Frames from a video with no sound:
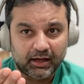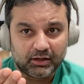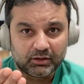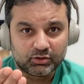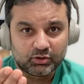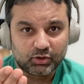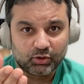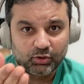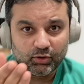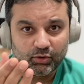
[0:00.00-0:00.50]

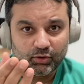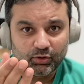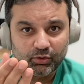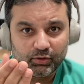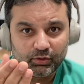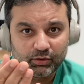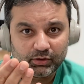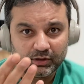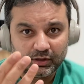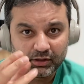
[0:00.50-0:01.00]

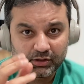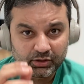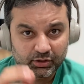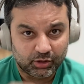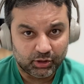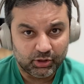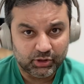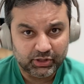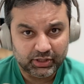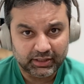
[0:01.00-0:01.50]
So the
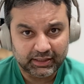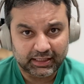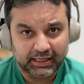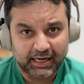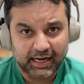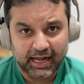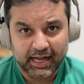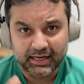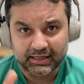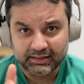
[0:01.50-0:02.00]
solution that I
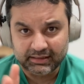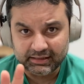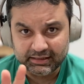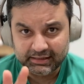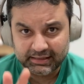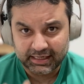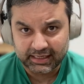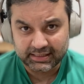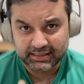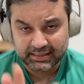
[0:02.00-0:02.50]
had,
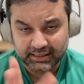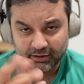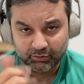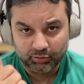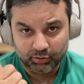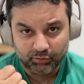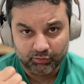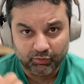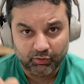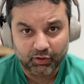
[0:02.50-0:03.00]
yes, it
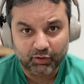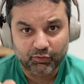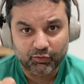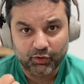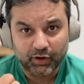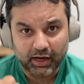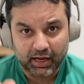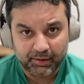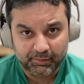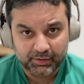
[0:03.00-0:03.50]
would work
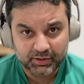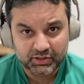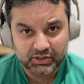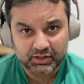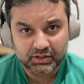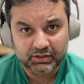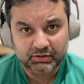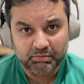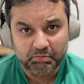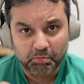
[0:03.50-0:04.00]
for
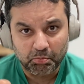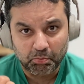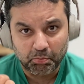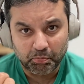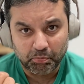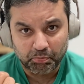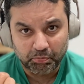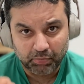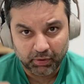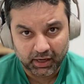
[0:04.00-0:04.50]
images,
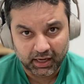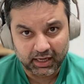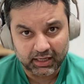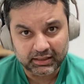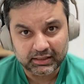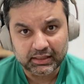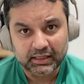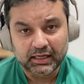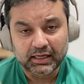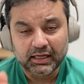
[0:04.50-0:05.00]

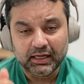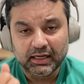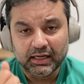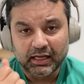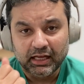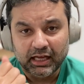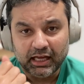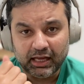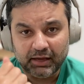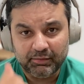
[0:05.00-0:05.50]
but
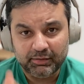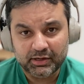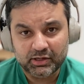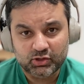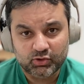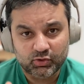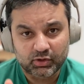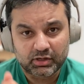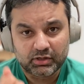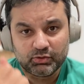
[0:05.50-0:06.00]

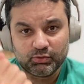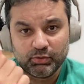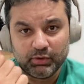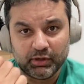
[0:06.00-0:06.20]
images